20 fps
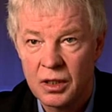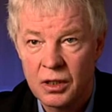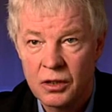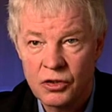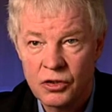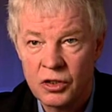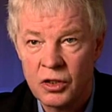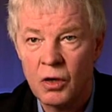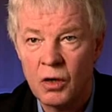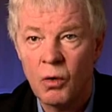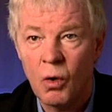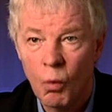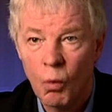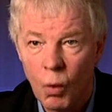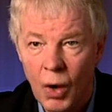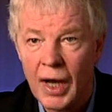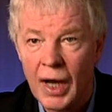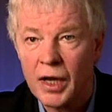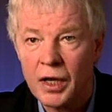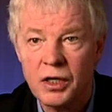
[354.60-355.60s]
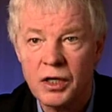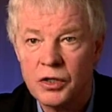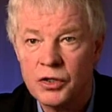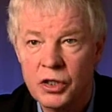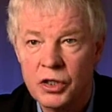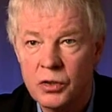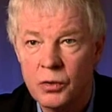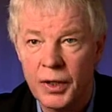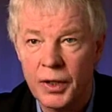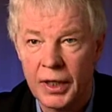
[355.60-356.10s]
So why are you
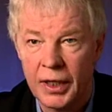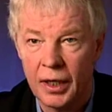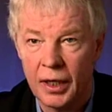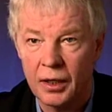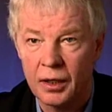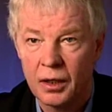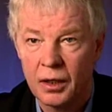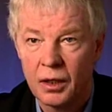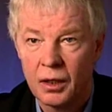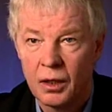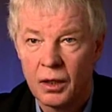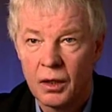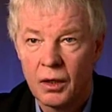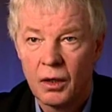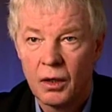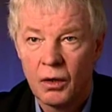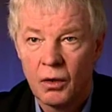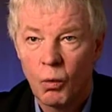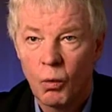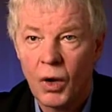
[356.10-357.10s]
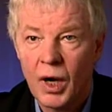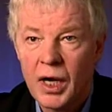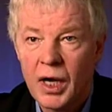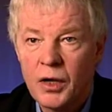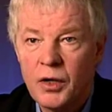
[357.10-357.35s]
doing it? Why